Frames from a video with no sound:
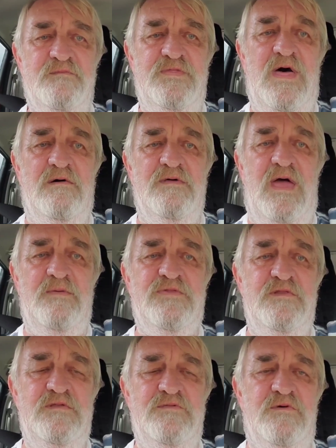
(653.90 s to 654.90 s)
without
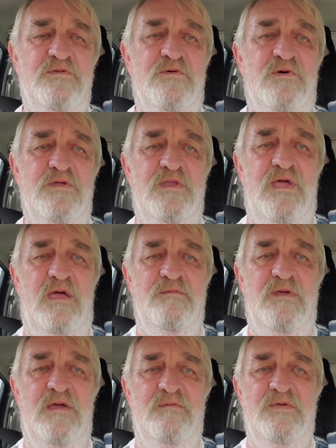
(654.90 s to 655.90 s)
absolutely knowing
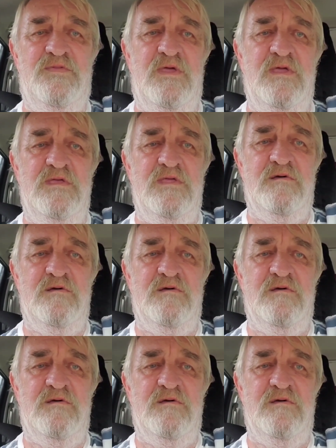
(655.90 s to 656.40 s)
everything.